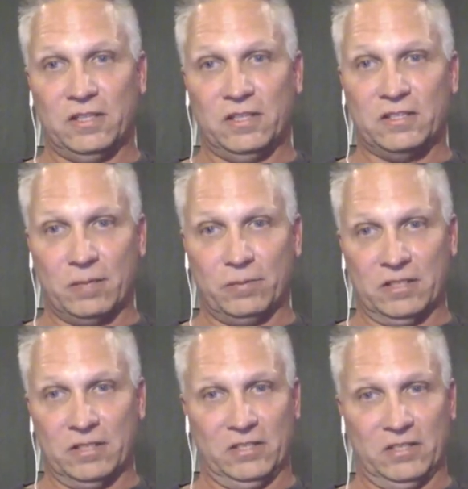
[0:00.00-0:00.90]
type of
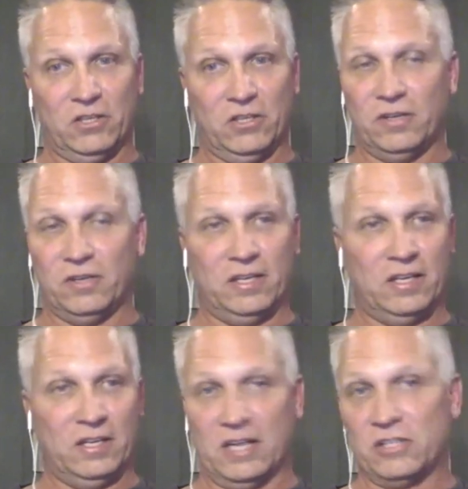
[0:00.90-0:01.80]
thing you know and
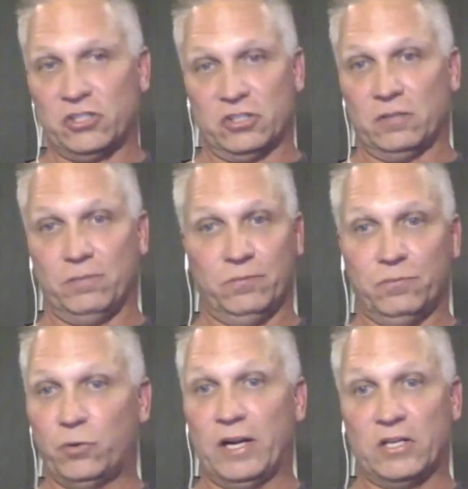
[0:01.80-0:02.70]
and that's just the
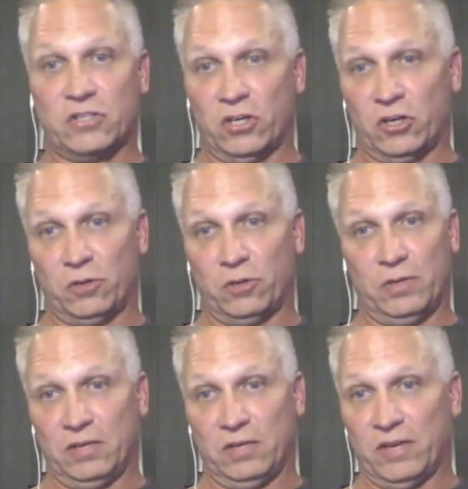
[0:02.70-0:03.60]
greatest honor to
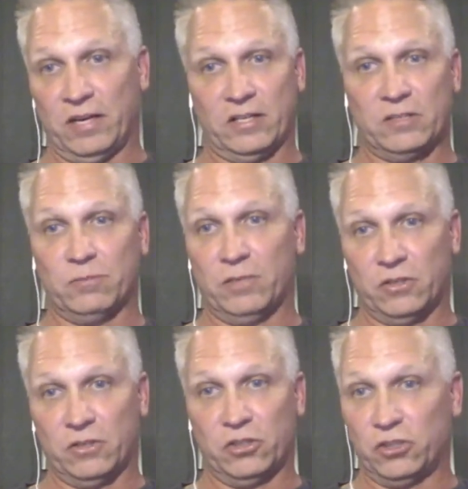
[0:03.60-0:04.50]
be invited on somebody
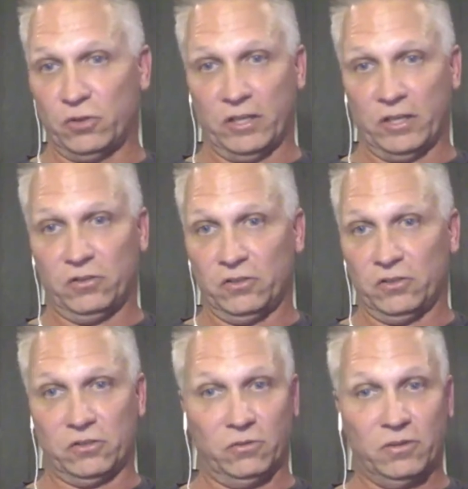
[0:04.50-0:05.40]
else's show like yours
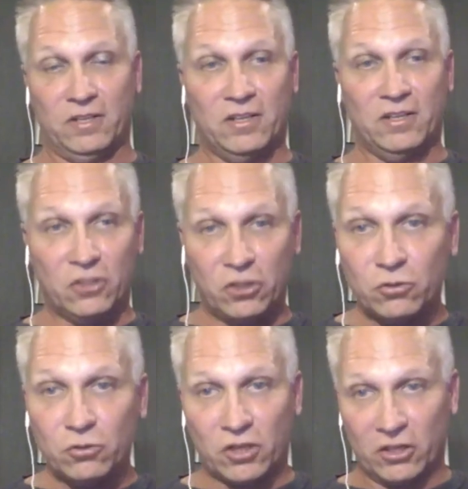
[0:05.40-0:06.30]
so
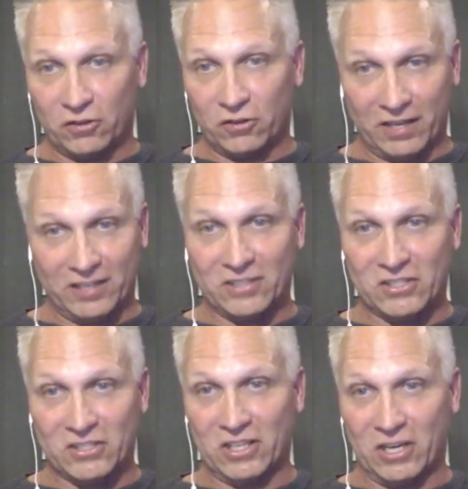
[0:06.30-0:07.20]
huge honor. I didn't
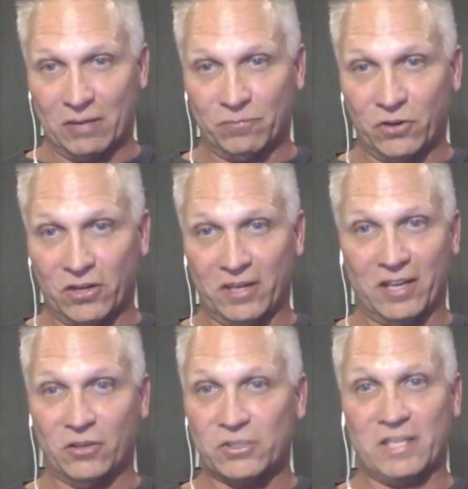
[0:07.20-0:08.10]
say that up front. I
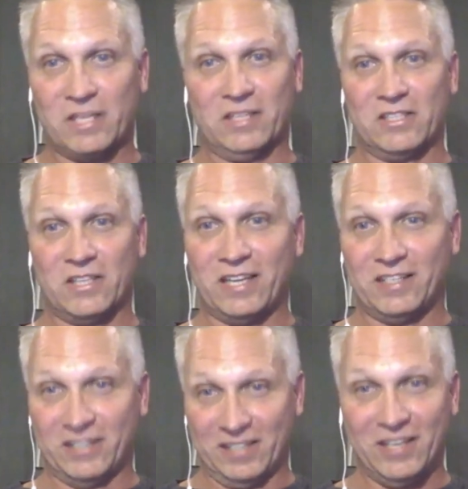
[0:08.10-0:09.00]
don't take this
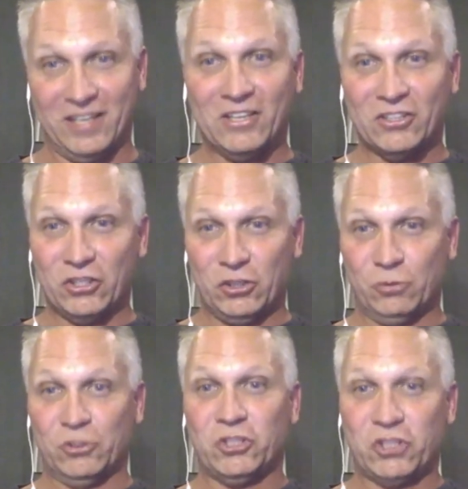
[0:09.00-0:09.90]
lightly that you
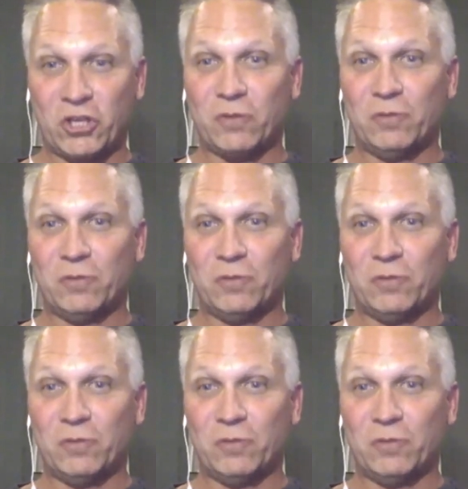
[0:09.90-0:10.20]
would share me